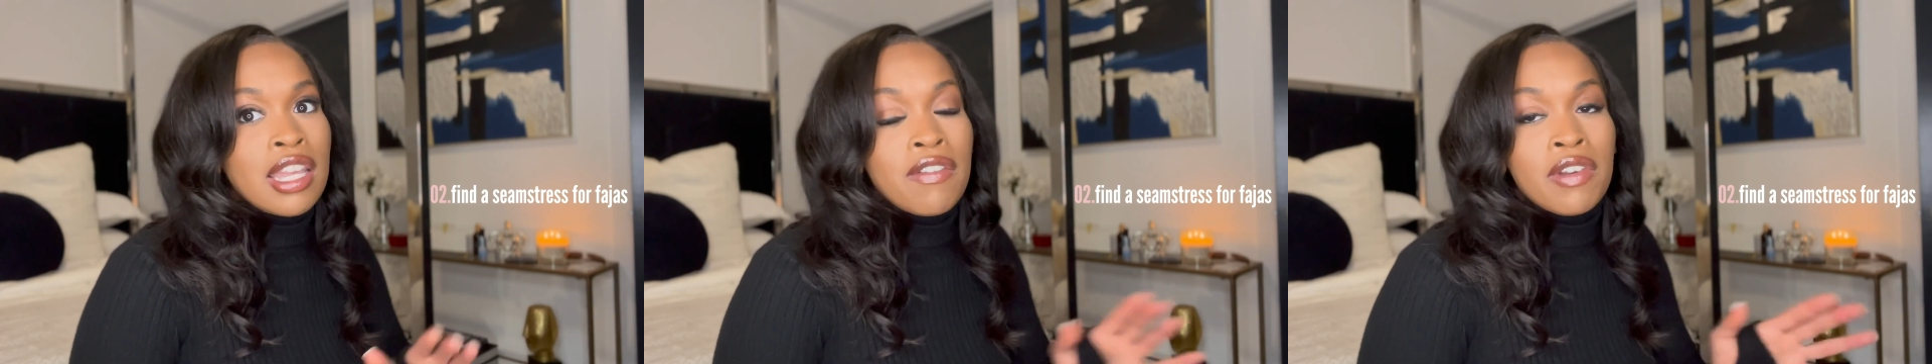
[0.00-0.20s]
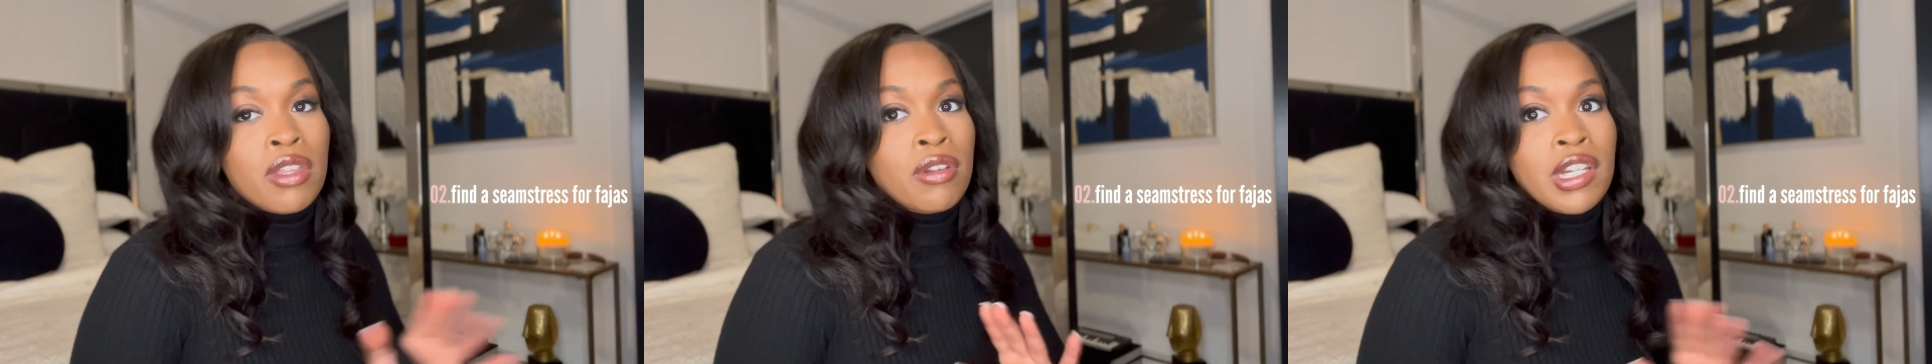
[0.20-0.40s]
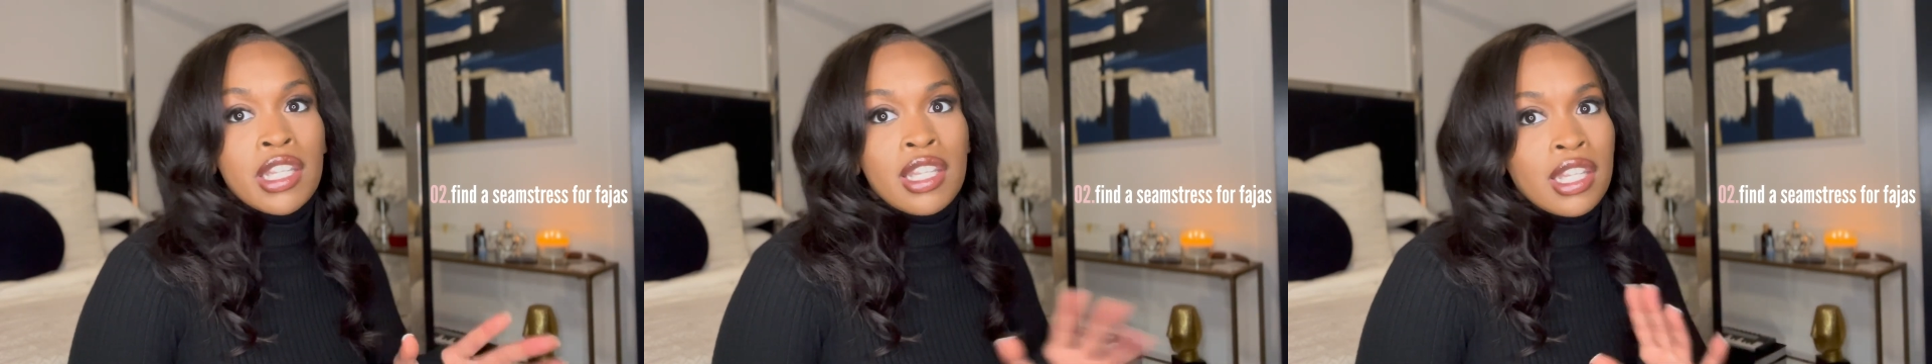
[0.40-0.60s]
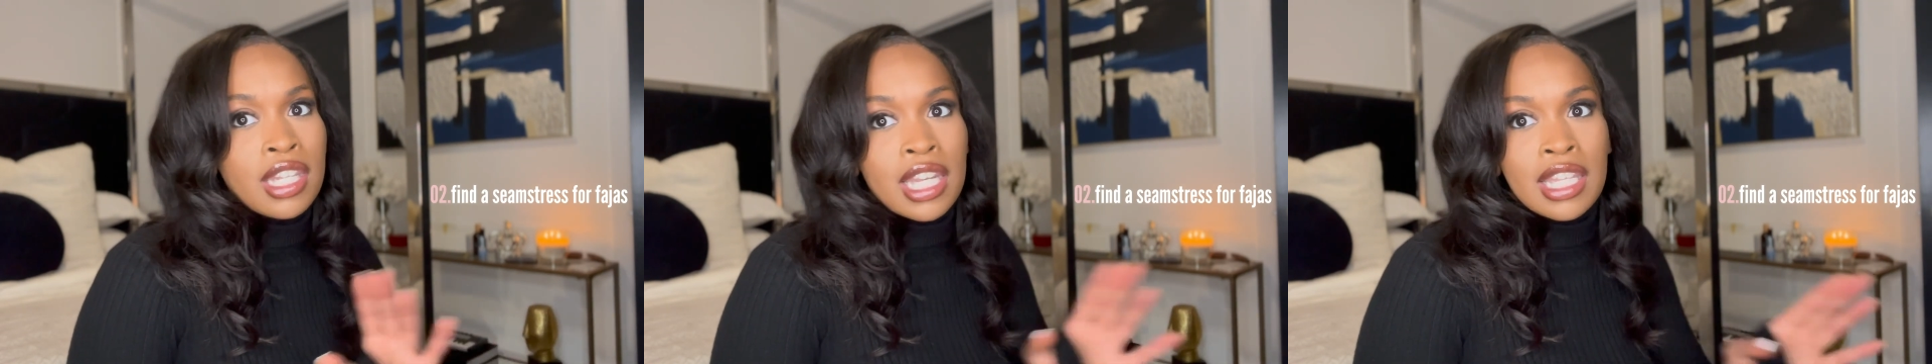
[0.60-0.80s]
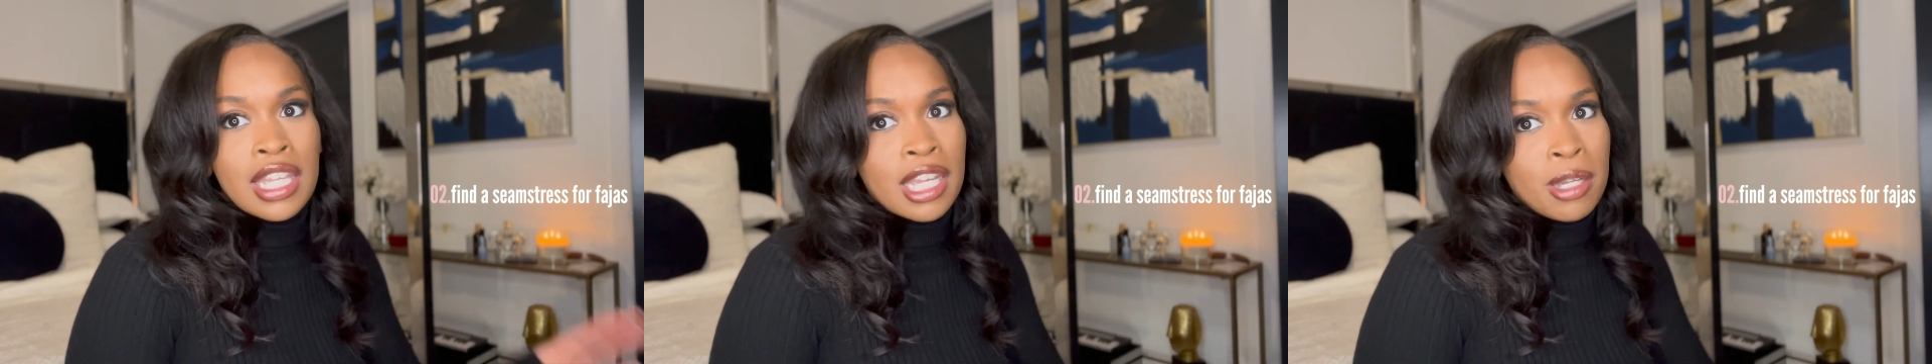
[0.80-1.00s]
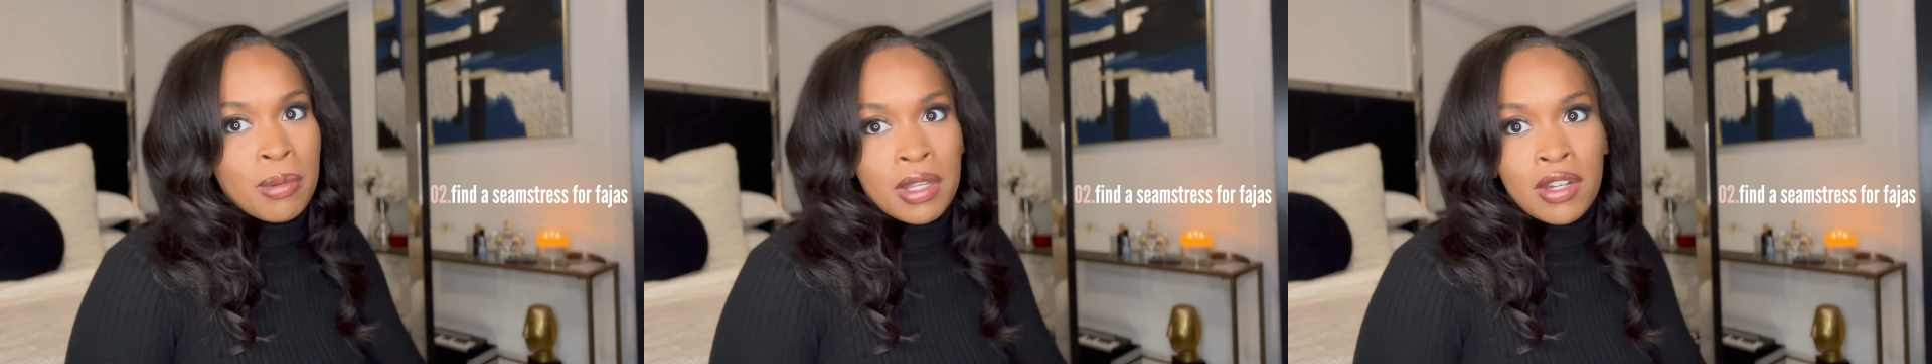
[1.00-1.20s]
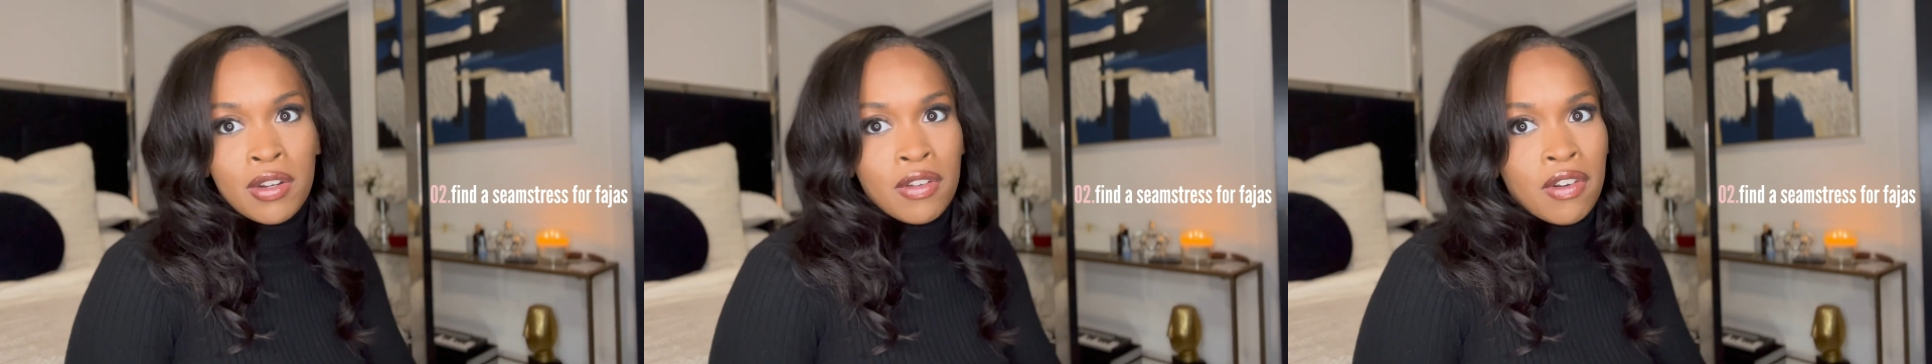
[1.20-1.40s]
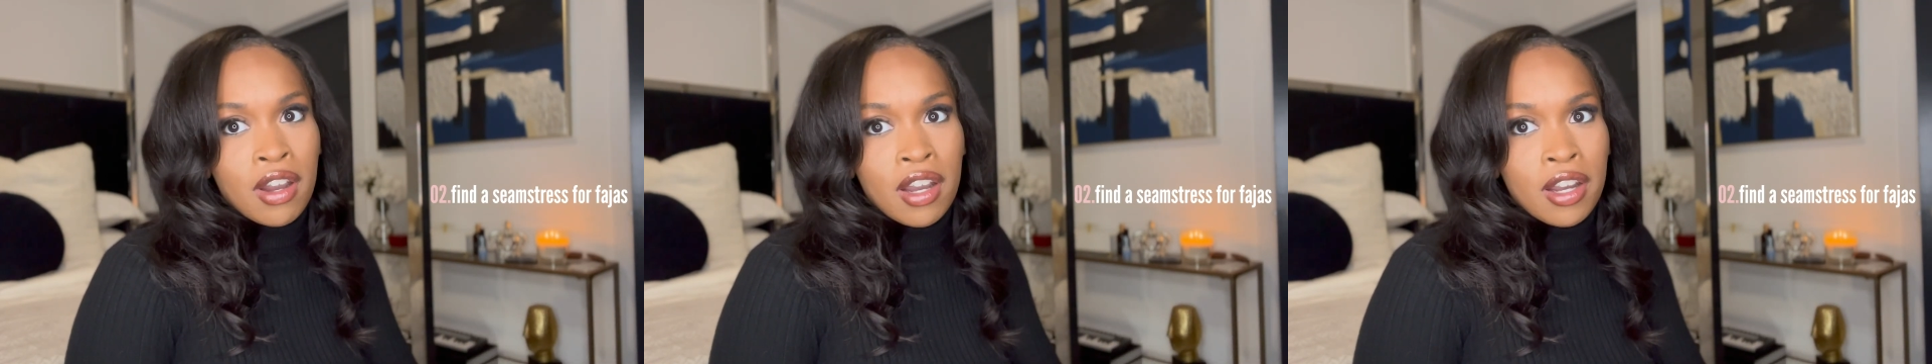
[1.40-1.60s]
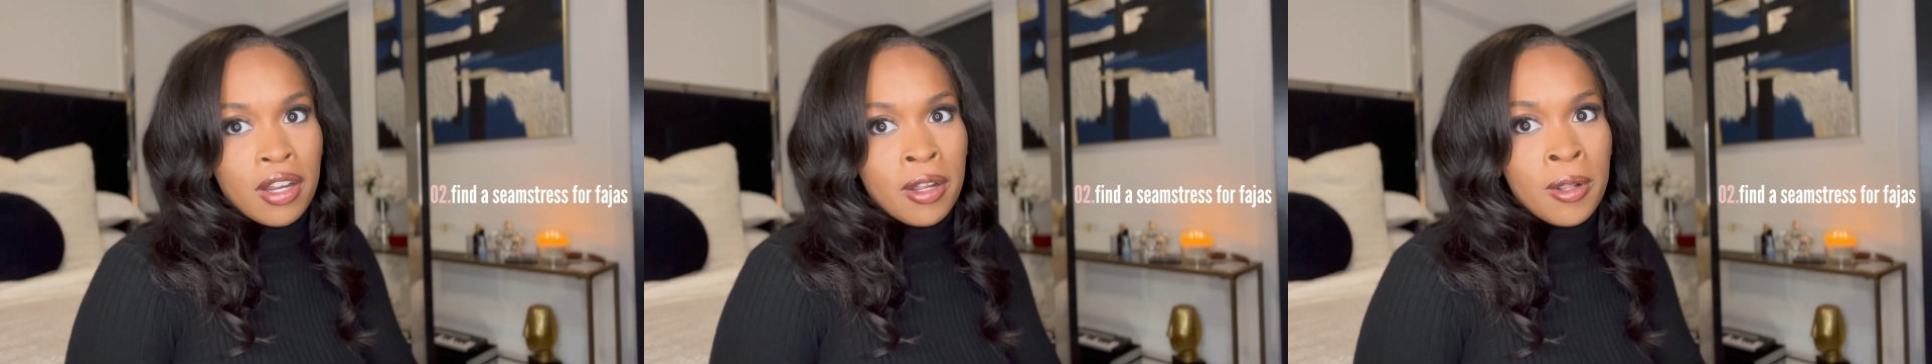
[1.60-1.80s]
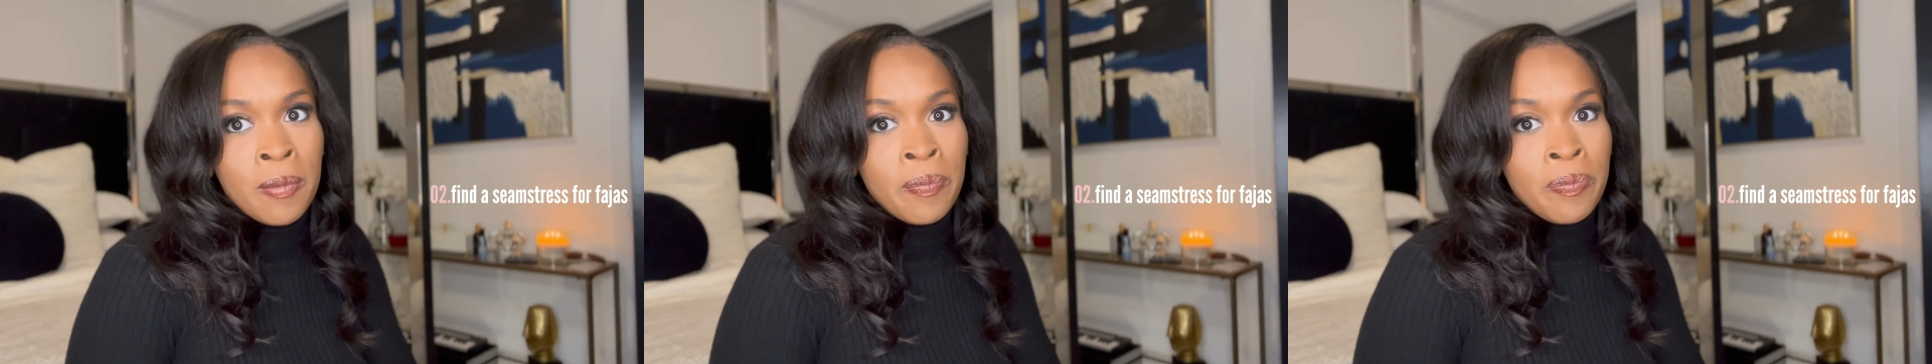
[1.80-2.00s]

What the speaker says: Every 3 to 6 days I had to be in a new faja,